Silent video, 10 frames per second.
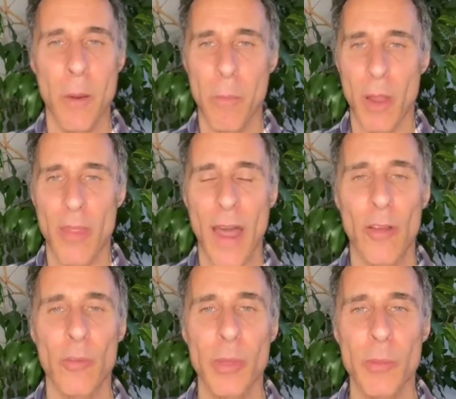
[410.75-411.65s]
But
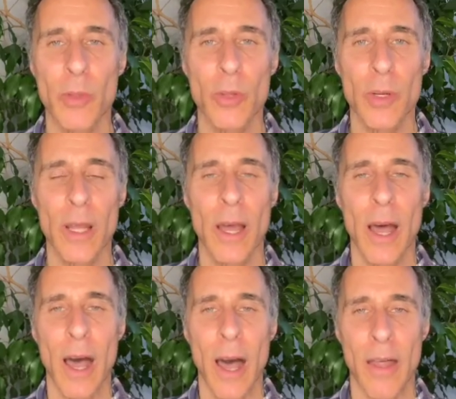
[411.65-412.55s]
1,000 people do it,
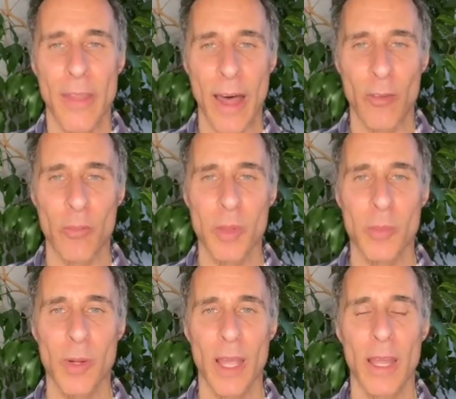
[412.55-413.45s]
1,000
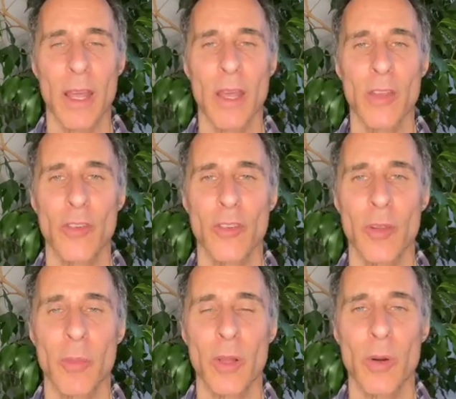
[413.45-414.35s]
people get
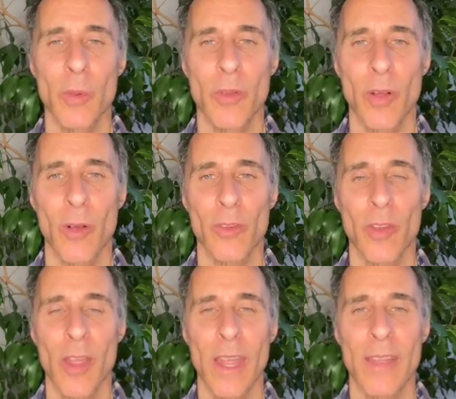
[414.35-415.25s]
similar results
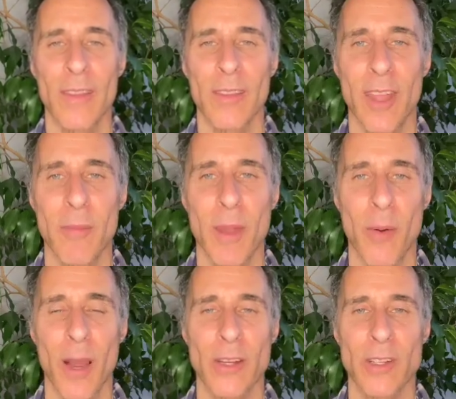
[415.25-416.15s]
in the same
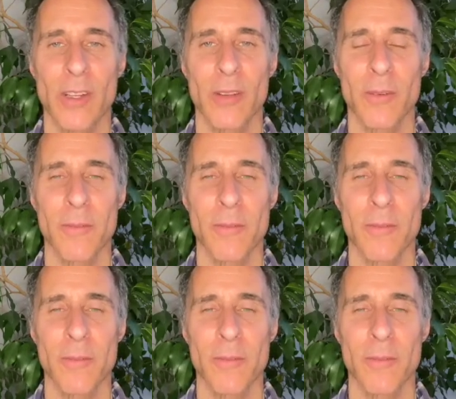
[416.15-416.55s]
direction,